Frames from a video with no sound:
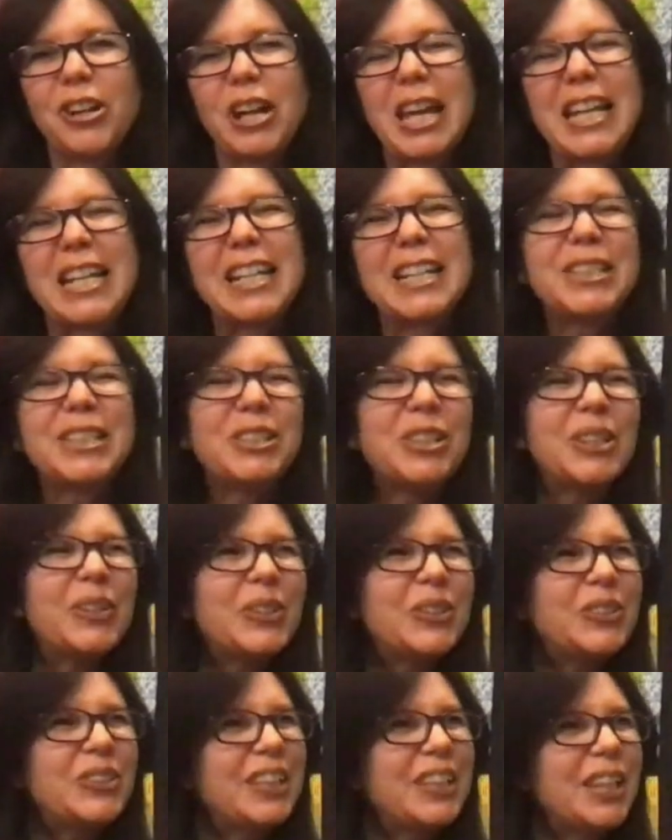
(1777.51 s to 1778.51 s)
and it
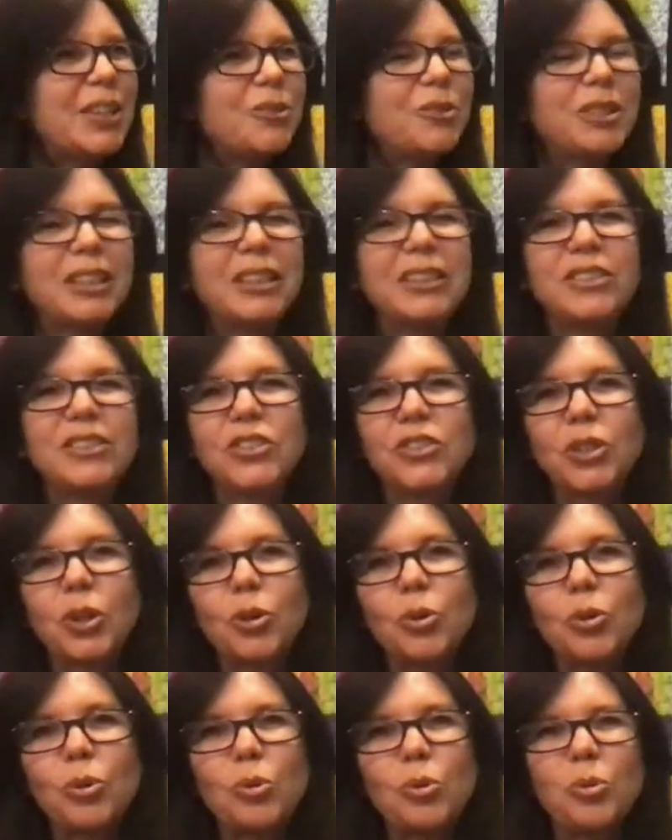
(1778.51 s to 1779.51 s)
just sounded
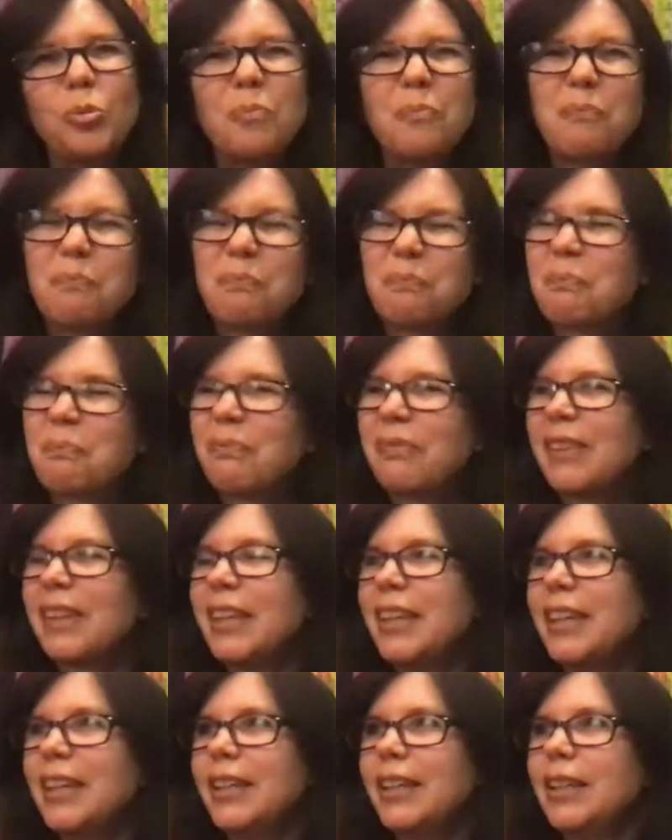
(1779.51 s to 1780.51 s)
so
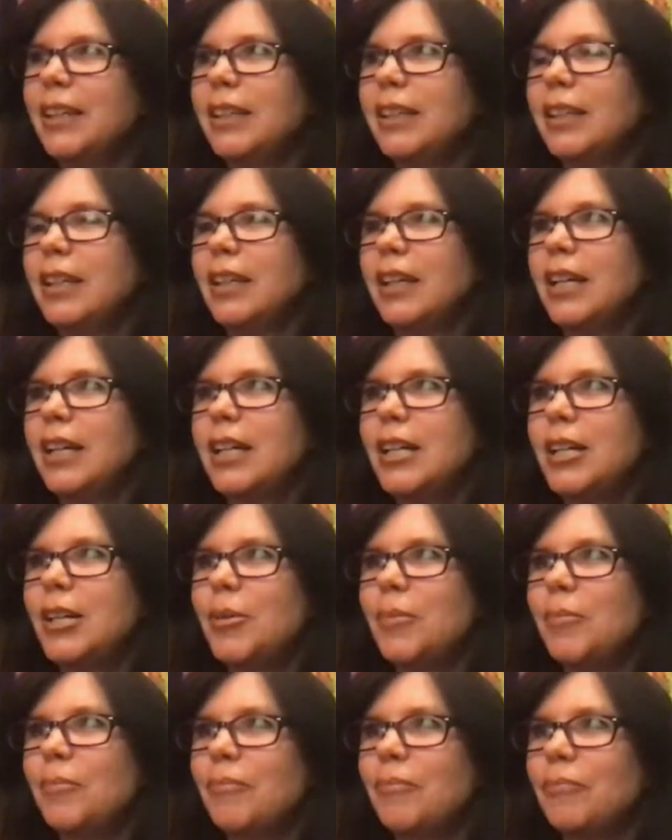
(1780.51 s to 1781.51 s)

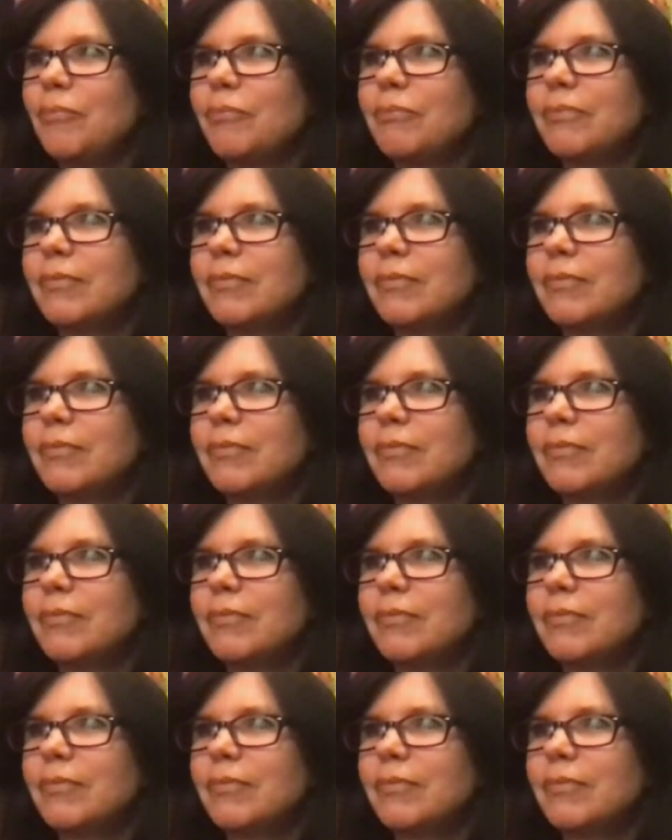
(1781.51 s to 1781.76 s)
um,